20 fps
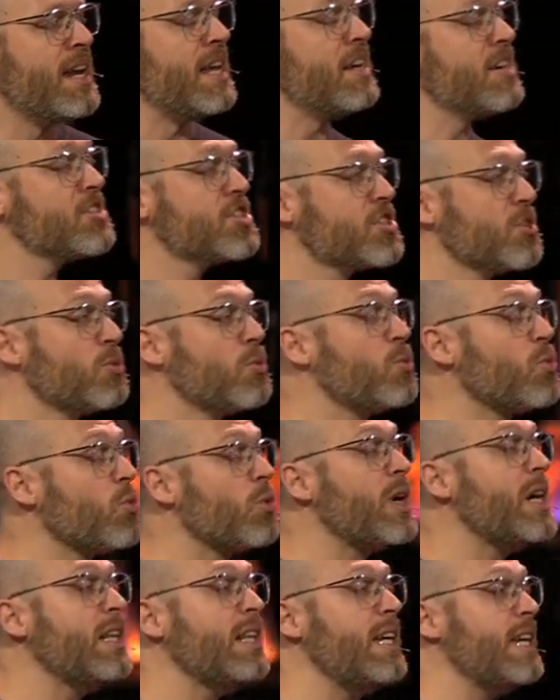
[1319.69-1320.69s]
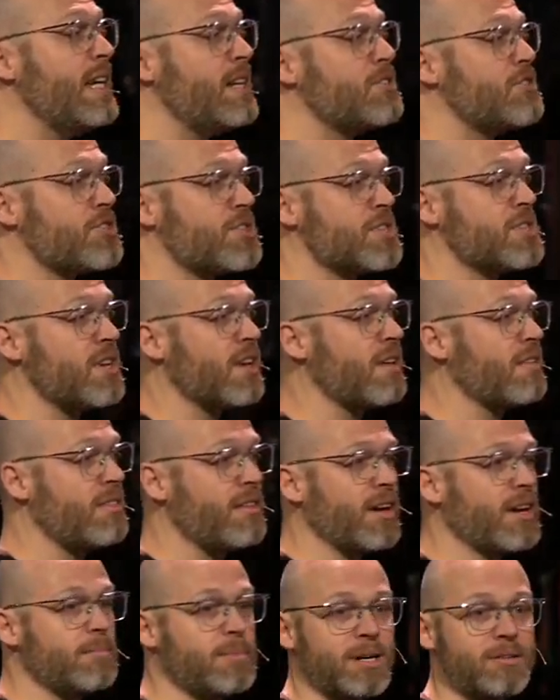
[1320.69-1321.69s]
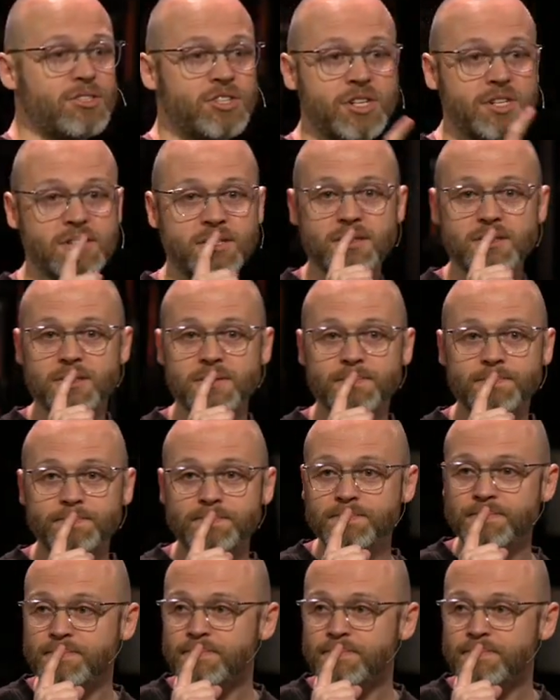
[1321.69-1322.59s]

And here's the really interesting thing about Jesus.